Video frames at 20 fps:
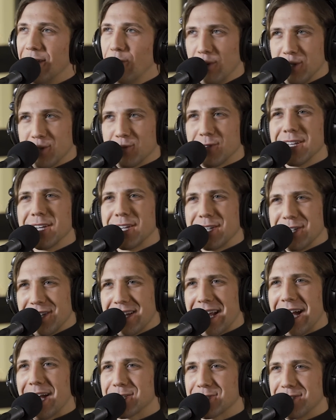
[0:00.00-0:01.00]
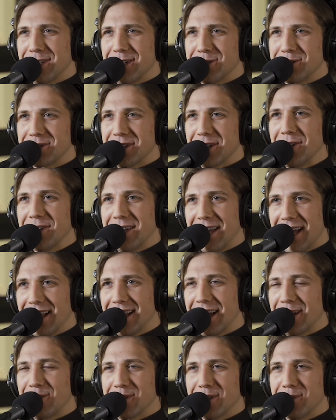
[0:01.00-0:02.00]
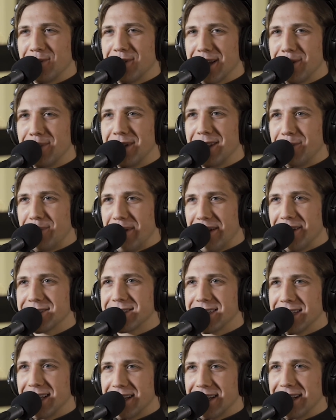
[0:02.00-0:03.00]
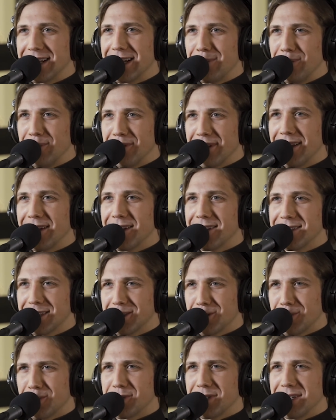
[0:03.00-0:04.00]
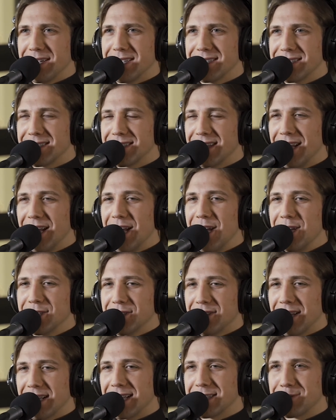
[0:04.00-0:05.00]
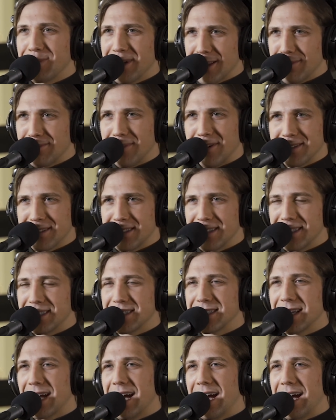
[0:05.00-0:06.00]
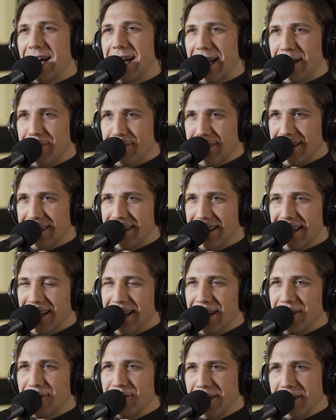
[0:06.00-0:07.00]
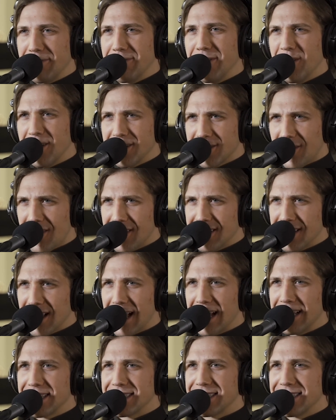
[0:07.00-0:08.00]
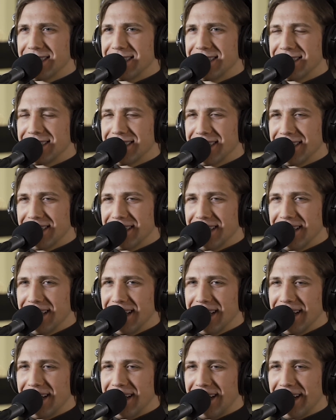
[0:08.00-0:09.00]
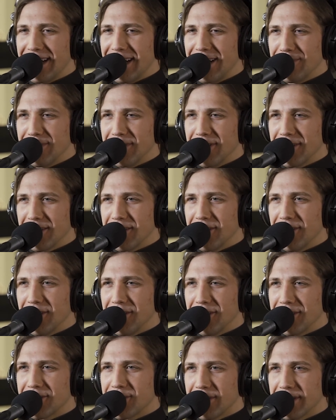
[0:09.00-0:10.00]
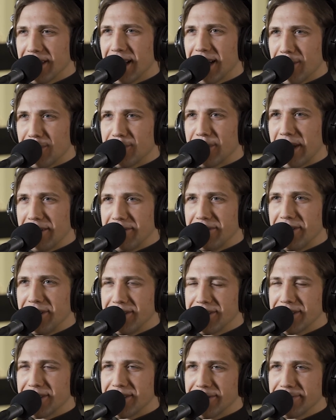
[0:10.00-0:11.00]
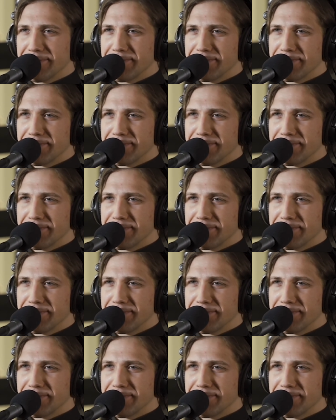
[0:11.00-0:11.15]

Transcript: was really good actually because it like okay like we're, we're going to be in the parish again in a couple years as a priest so like let's make the most of this time and mm -hmm. really focus on these classes and um, look, look toward like a bright future